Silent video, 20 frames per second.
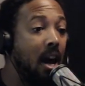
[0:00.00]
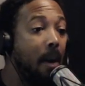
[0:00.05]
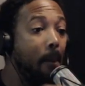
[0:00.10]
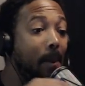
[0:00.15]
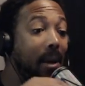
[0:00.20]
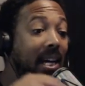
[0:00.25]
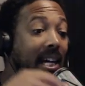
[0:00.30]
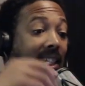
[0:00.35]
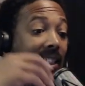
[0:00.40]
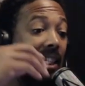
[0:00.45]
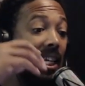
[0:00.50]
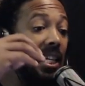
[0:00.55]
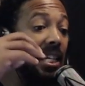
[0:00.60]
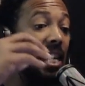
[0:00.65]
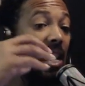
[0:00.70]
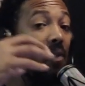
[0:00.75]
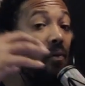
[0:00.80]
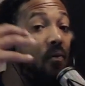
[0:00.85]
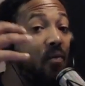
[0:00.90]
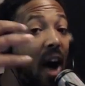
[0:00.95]
because it
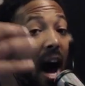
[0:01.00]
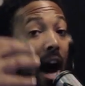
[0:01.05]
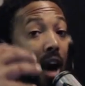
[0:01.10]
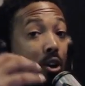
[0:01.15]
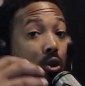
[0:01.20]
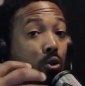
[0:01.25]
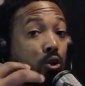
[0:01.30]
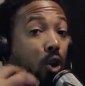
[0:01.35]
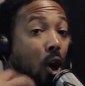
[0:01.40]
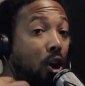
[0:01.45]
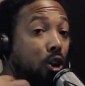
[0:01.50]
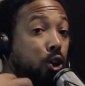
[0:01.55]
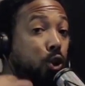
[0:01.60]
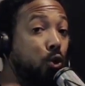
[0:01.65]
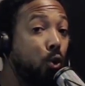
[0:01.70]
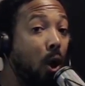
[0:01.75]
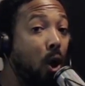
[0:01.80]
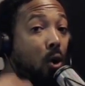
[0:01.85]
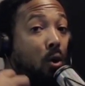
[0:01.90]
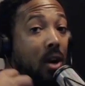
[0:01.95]
devalues our
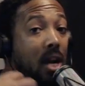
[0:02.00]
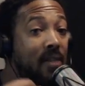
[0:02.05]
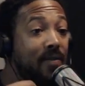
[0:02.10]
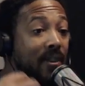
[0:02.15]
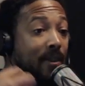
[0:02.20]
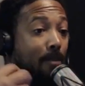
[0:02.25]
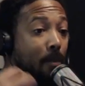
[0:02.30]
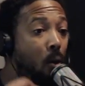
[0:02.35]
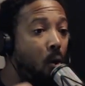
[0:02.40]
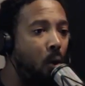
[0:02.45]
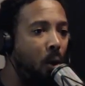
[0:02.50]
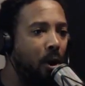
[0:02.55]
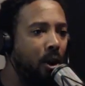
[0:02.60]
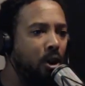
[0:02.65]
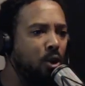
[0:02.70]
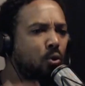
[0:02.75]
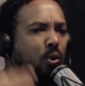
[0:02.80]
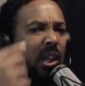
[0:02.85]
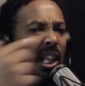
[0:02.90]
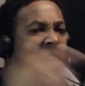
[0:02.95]
struggle even more.
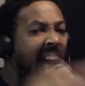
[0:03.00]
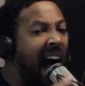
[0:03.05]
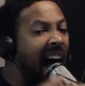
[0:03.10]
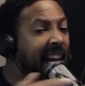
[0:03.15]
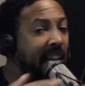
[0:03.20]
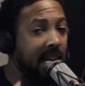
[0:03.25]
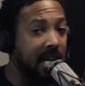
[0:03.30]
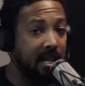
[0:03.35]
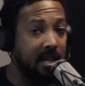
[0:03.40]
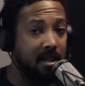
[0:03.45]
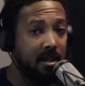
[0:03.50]
You lying.